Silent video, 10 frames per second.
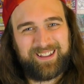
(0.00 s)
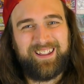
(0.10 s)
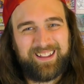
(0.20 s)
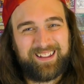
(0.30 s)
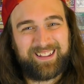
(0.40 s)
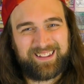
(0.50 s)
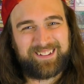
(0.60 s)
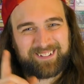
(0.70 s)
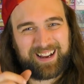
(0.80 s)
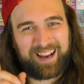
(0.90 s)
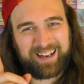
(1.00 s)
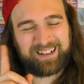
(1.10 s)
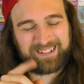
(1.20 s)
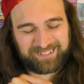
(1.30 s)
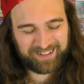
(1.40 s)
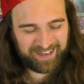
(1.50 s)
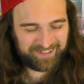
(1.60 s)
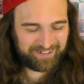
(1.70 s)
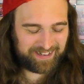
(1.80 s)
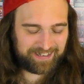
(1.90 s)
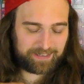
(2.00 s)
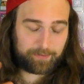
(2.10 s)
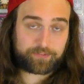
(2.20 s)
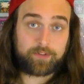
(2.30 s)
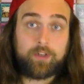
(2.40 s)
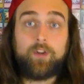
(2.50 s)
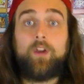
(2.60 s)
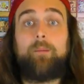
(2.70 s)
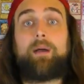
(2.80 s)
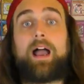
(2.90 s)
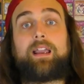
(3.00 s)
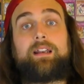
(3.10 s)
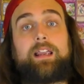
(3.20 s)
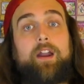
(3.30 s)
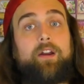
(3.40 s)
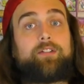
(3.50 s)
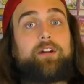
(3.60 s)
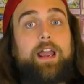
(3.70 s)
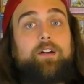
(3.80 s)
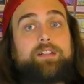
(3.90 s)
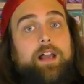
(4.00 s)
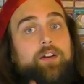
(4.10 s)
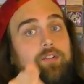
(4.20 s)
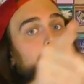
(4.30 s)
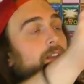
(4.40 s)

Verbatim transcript: right, right, right. Anyways, back in character, hail your